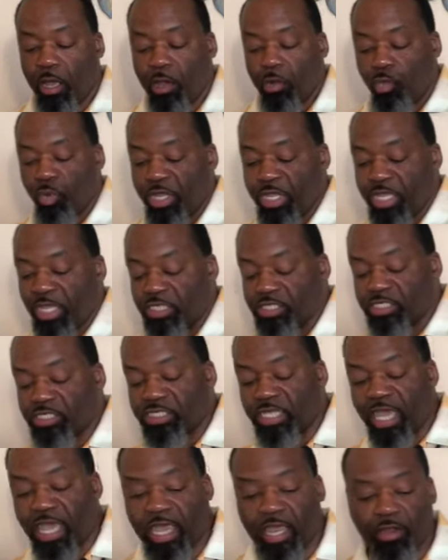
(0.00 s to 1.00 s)
we get
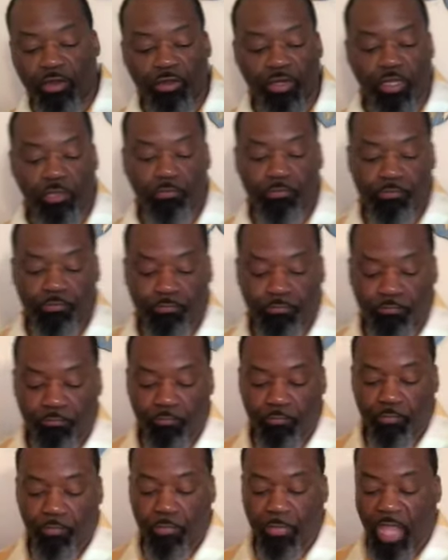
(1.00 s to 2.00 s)
scared.
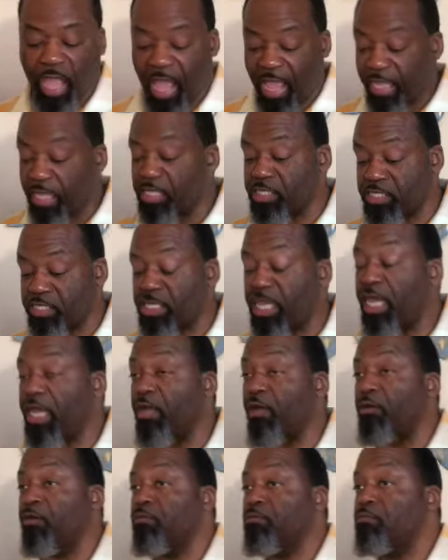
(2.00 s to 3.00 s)
I get
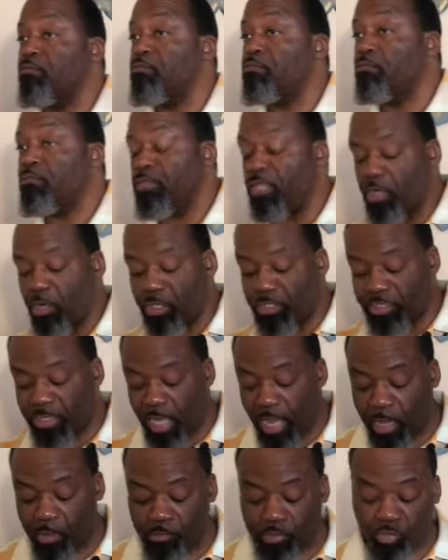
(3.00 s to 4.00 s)
scared. There are
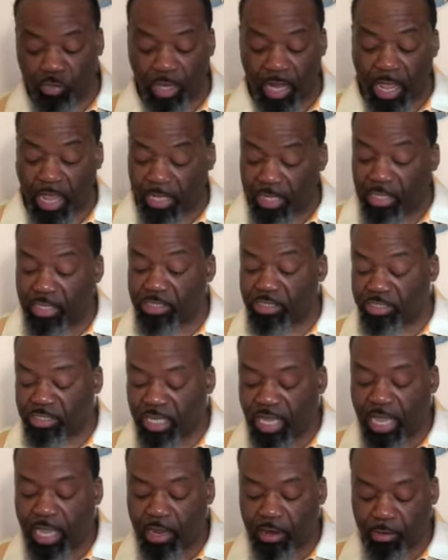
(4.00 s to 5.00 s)
times when I get
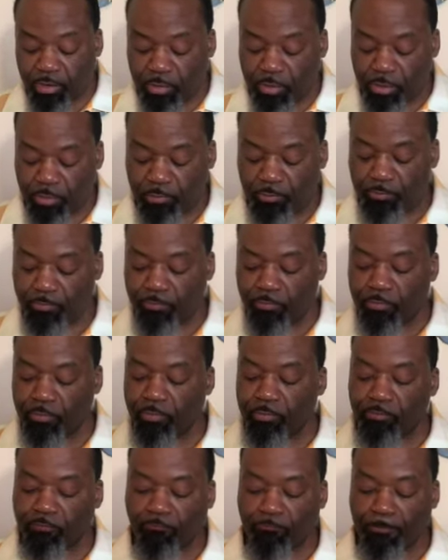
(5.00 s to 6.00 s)
scared.
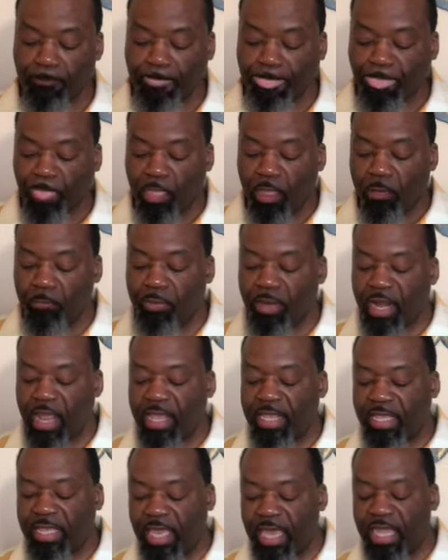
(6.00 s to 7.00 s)
But
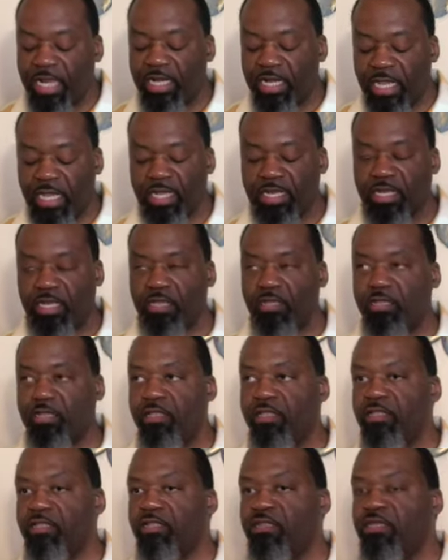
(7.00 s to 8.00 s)
I can't let
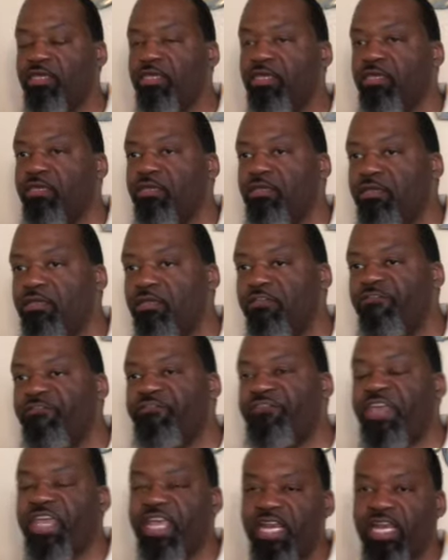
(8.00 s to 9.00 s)
the
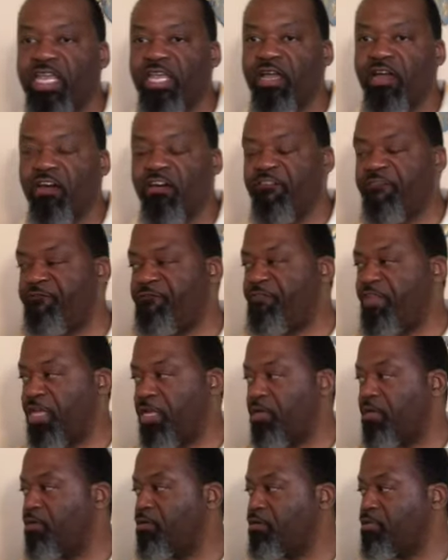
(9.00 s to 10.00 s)
feeling of
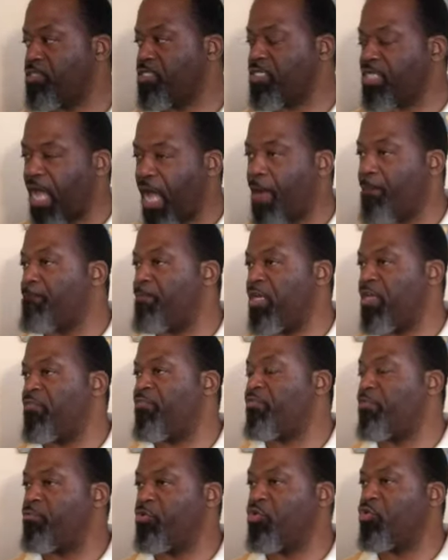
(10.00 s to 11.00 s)
fear stop me
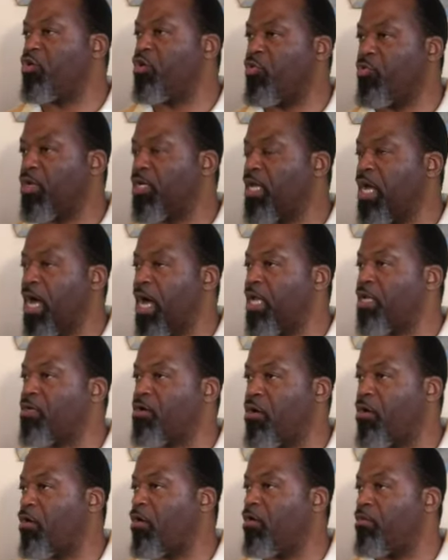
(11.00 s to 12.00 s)
from doing what God
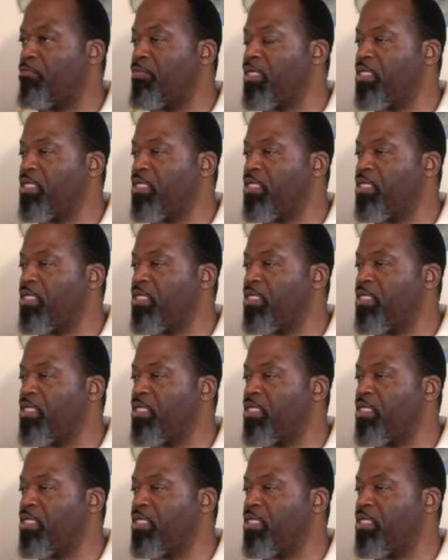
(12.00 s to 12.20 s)
called me